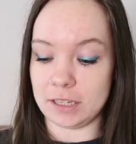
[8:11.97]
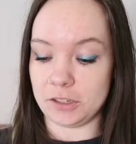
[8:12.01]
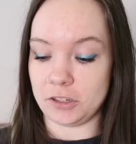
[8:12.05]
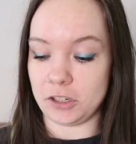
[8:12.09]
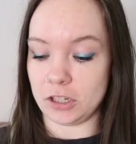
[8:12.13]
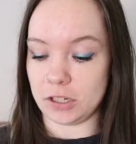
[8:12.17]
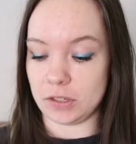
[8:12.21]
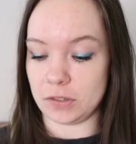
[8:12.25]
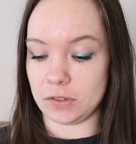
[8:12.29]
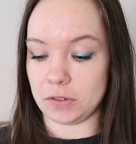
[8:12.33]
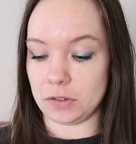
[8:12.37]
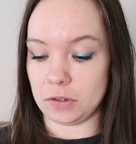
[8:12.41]
It's
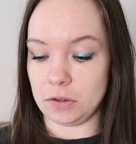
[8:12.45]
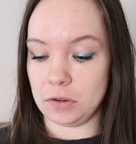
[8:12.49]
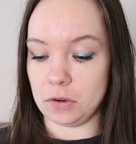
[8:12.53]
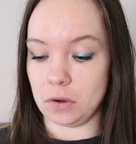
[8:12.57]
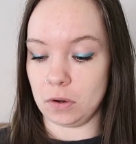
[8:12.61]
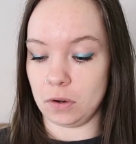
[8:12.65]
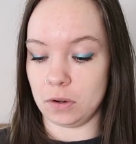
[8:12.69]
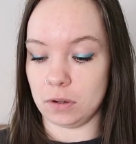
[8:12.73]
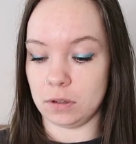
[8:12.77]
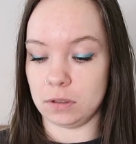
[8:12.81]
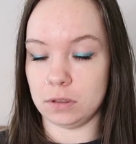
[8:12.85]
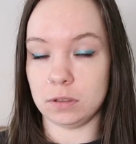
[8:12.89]
just
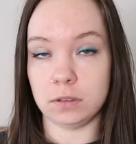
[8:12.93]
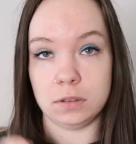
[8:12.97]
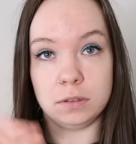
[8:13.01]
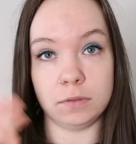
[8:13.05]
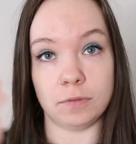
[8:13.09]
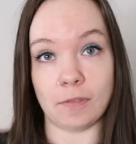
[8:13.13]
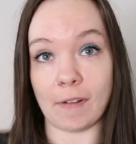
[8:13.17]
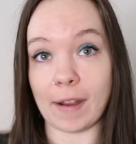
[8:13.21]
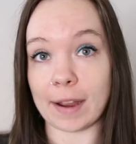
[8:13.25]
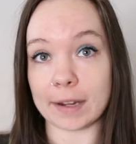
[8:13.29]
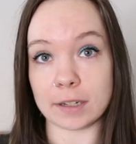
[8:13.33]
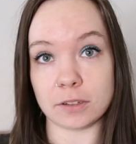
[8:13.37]
not
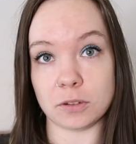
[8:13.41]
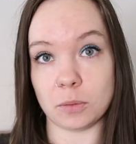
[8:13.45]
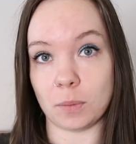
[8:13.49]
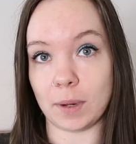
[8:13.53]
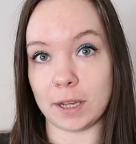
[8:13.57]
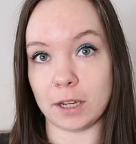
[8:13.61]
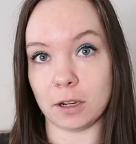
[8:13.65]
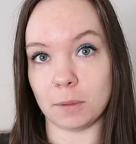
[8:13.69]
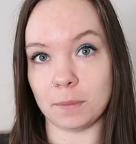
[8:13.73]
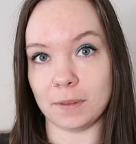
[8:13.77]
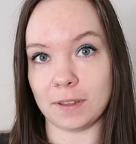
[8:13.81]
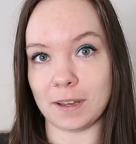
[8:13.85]
ranked
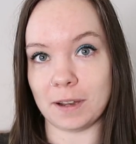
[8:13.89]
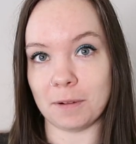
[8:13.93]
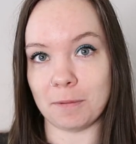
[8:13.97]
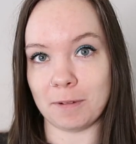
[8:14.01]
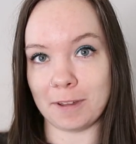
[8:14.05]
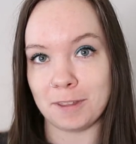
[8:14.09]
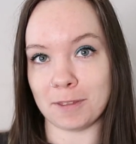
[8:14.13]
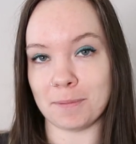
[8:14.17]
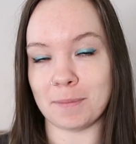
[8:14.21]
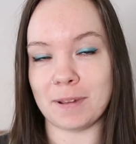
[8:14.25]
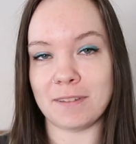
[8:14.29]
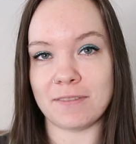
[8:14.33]
way up there
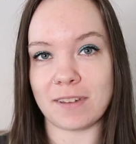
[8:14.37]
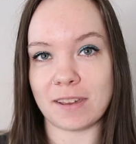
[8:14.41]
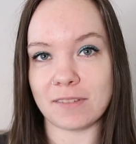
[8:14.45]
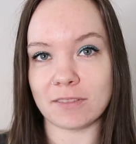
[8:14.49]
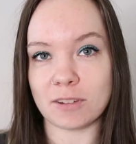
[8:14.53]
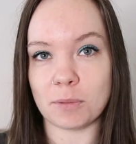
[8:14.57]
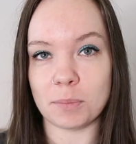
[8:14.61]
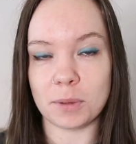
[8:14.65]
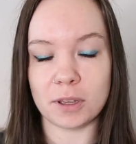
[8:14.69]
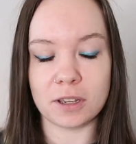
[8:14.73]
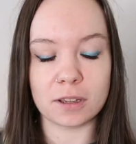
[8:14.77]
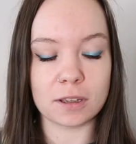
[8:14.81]
with my
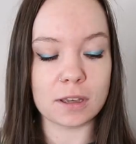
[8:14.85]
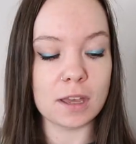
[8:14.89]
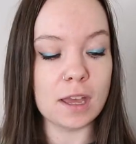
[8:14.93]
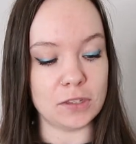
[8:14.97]
favorite book.